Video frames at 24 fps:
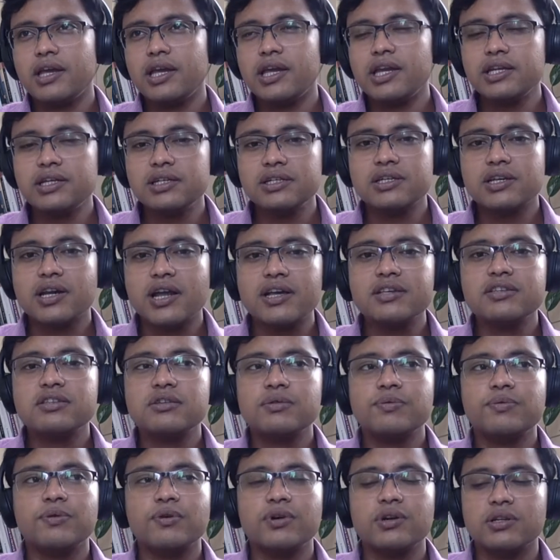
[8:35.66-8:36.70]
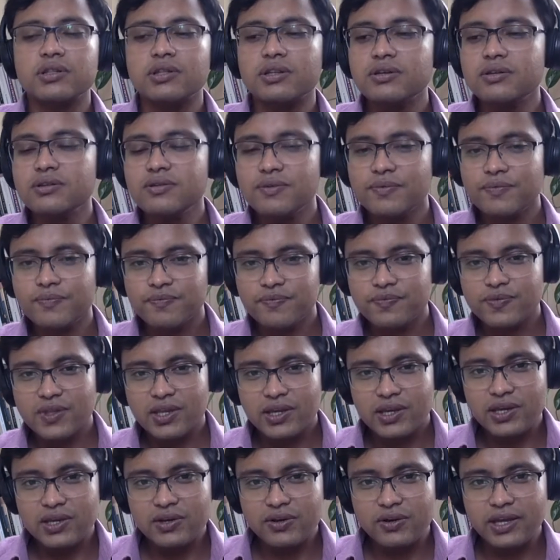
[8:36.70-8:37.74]
in trust for the
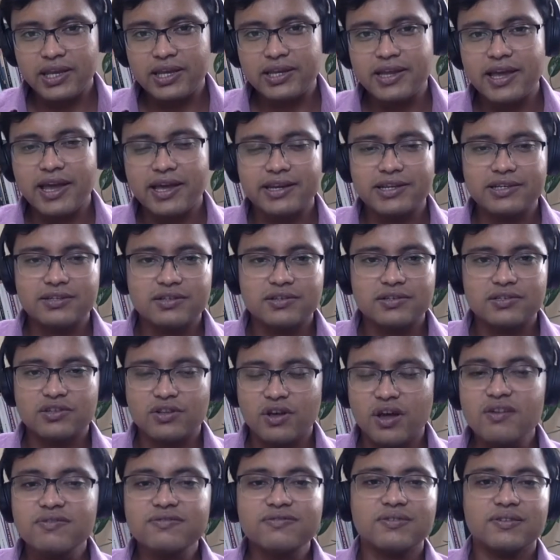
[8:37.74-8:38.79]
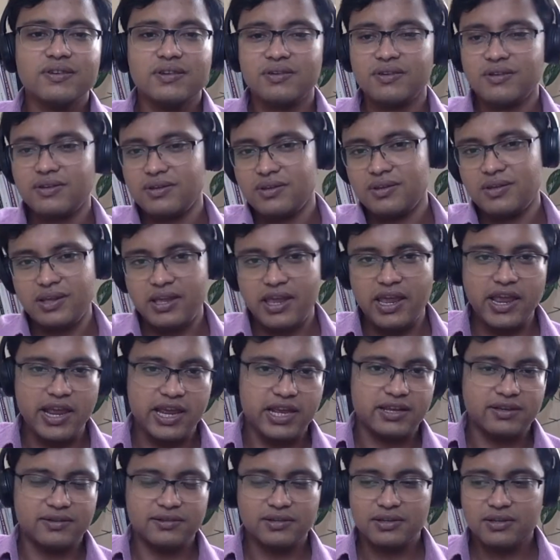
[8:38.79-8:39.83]
inheritors of
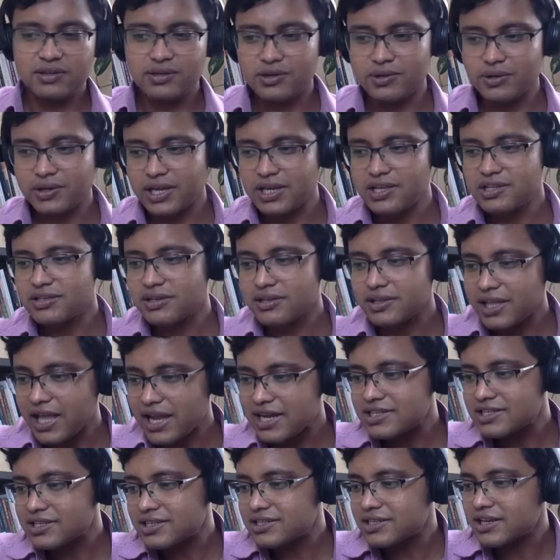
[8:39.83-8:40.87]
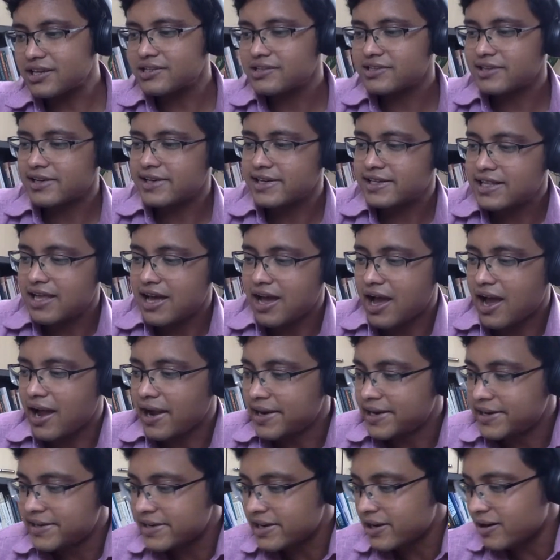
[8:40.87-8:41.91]
A. Okay, so that's essentially the
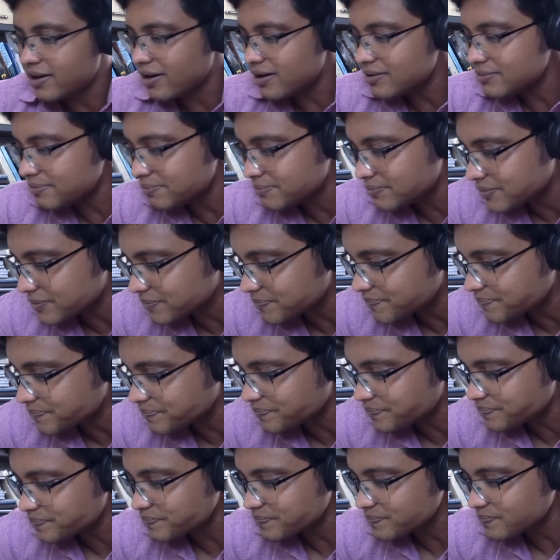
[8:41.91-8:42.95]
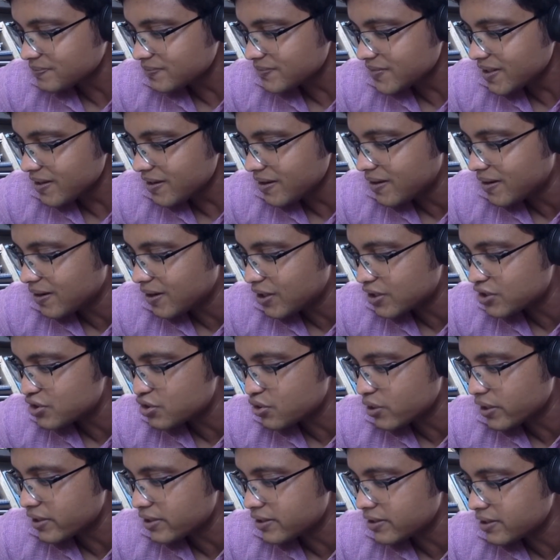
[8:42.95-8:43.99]
idea of
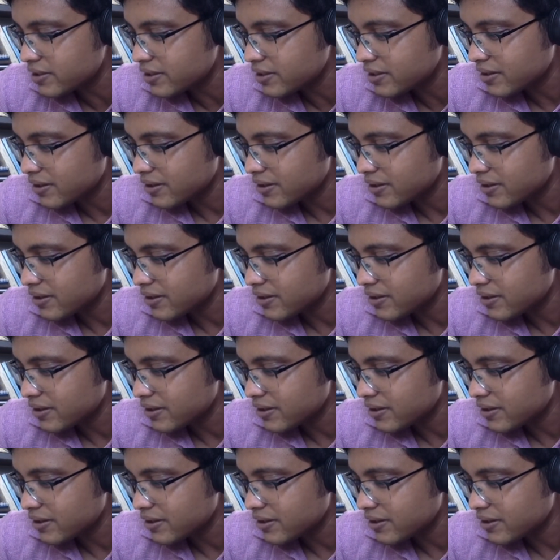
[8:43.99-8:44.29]
joint